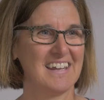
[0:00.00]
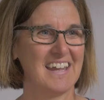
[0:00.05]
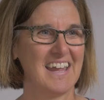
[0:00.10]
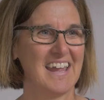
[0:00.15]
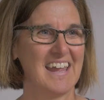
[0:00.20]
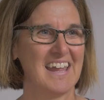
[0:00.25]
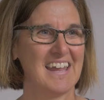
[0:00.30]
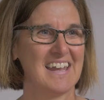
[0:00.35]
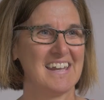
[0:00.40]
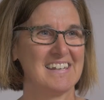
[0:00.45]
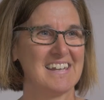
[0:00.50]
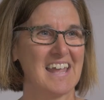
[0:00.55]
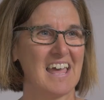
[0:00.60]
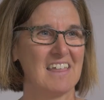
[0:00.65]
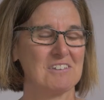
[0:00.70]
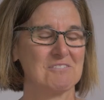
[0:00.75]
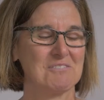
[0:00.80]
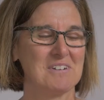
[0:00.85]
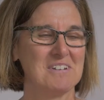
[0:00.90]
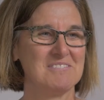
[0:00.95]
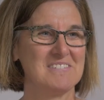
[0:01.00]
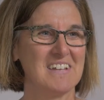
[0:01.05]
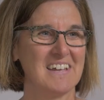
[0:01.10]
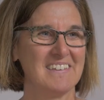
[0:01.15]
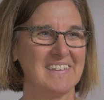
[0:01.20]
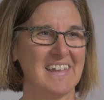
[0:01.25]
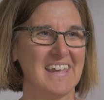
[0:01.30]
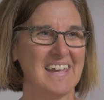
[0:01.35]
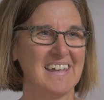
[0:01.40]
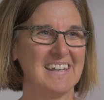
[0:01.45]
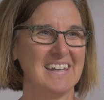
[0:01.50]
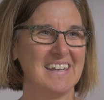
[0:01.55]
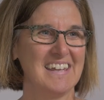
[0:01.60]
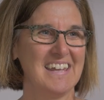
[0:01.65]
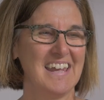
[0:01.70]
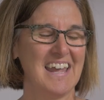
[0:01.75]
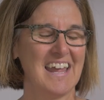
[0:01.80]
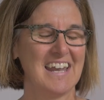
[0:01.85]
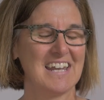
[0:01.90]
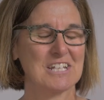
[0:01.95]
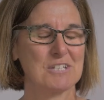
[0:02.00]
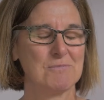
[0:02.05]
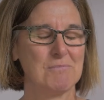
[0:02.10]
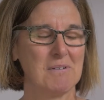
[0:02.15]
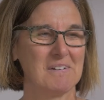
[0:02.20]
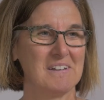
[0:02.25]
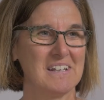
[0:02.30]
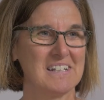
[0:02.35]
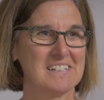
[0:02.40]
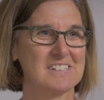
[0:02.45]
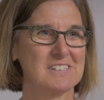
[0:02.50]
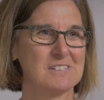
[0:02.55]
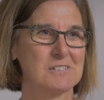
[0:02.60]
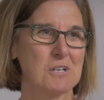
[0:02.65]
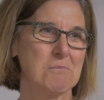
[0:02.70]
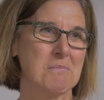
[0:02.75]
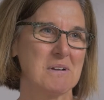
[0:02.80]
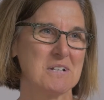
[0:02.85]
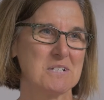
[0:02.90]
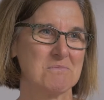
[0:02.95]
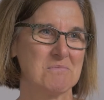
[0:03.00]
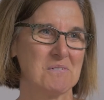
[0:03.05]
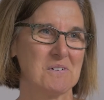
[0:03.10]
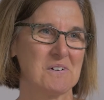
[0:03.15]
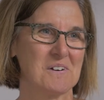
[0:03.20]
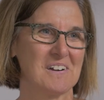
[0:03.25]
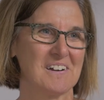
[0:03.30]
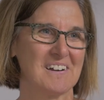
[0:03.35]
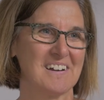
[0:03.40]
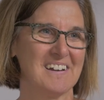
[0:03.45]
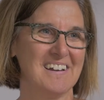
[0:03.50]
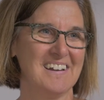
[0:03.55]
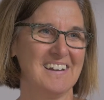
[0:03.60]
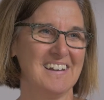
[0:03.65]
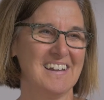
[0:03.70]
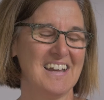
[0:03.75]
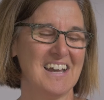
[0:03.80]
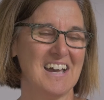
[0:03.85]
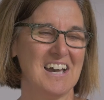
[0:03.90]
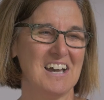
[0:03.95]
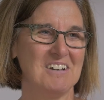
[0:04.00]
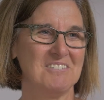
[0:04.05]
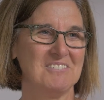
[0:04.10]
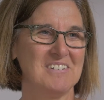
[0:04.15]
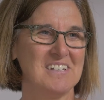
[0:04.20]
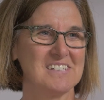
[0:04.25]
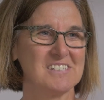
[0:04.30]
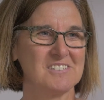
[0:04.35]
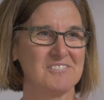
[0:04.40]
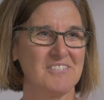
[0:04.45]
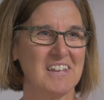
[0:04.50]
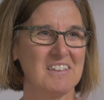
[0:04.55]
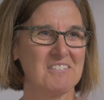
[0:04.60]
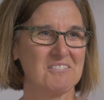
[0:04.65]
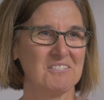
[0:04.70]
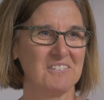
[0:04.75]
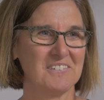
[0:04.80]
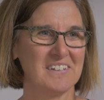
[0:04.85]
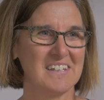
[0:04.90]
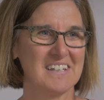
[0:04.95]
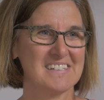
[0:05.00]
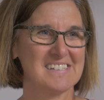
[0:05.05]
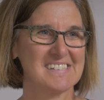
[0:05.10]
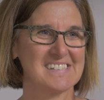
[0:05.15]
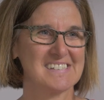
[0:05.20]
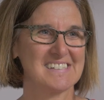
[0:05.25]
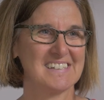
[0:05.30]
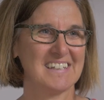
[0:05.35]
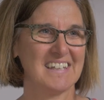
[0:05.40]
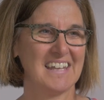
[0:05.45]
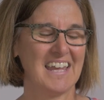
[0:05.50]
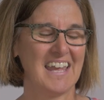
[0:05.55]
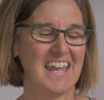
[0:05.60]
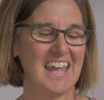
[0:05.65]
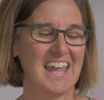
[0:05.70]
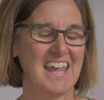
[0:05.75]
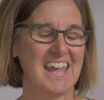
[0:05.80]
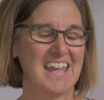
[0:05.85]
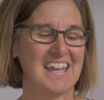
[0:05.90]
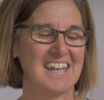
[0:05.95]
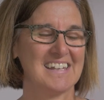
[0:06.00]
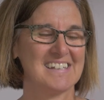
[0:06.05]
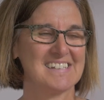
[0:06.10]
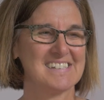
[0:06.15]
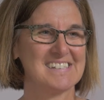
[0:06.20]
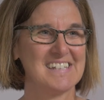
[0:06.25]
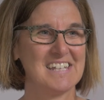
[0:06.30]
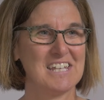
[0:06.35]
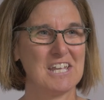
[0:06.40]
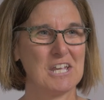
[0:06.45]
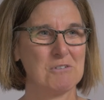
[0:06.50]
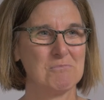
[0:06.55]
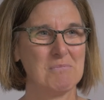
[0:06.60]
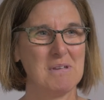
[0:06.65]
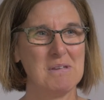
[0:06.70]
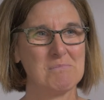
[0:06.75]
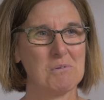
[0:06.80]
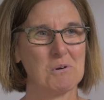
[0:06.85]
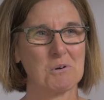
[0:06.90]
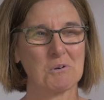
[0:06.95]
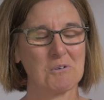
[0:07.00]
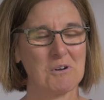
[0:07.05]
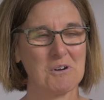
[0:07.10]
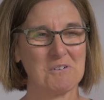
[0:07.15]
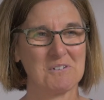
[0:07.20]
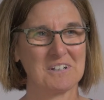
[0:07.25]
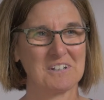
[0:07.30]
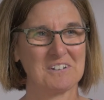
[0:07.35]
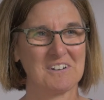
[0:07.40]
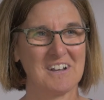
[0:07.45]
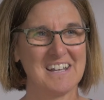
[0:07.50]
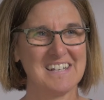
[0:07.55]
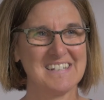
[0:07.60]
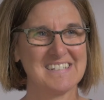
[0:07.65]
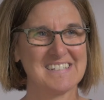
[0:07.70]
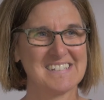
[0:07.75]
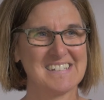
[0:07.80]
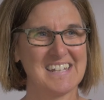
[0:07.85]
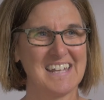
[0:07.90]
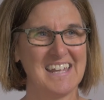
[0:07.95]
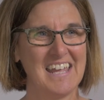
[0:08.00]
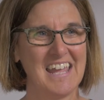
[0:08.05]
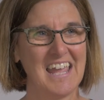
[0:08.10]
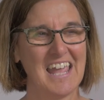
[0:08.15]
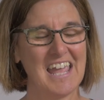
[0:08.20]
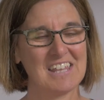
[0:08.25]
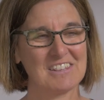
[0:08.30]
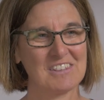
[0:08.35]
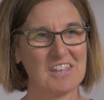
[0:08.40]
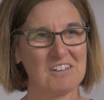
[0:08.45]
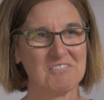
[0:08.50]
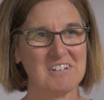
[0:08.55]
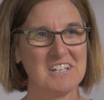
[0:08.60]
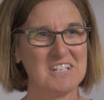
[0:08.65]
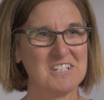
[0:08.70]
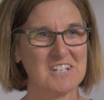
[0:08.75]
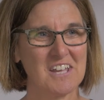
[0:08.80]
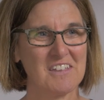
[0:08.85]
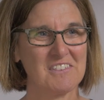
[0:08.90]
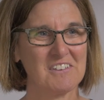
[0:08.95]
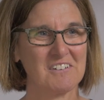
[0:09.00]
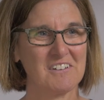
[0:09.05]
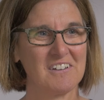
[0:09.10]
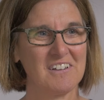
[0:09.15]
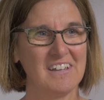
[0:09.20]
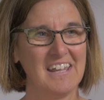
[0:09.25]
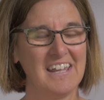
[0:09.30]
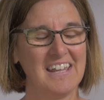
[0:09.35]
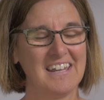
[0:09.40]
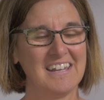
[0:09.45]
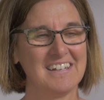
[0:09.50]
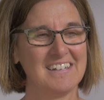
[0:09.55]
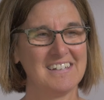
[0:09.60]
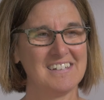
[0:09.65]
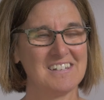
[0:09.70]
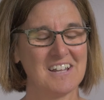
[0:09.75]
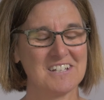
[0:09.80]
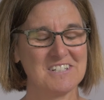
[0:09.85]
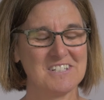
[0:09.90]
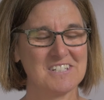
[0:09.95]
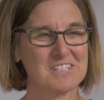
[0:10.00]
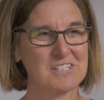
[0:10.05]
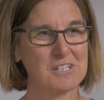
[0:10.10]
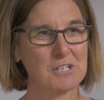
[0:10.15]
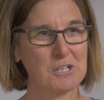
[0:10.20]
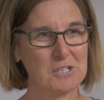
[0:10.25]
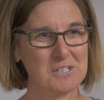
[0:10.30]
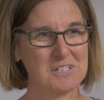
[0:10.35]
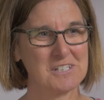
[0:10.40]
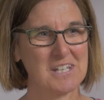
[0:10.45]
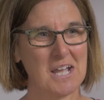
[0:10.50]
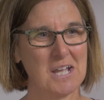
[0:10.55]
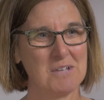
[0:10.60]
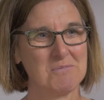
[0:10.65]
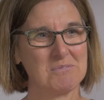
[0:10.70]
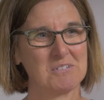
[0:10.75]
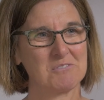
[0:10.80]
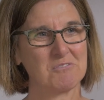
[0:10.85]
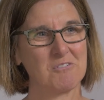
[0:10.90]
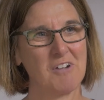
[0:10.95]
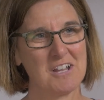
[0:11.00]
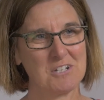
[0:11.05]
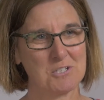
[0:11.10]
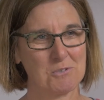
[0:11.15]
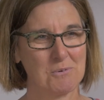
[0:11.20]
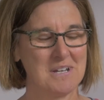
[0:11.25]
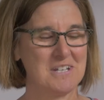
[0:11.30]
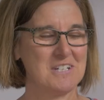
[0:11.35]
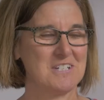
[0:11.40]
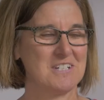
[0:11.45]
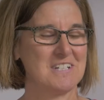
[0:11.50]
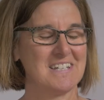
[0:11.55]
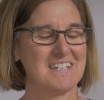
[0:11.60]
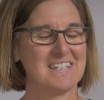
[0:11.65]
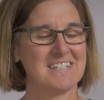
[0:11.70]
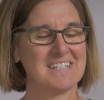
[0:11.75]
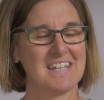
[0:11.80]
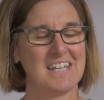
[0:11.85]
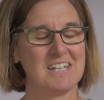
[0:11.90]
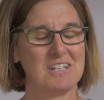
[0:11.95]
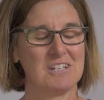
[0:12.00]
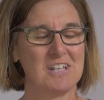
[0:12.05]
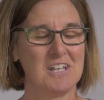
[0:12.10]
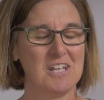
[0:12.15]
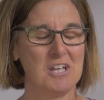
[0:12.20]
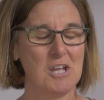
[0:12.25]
And now that we've done that and experienced so much more of his faithfulness and seeing people grow in Christ and love each other in not just the good times of graduations and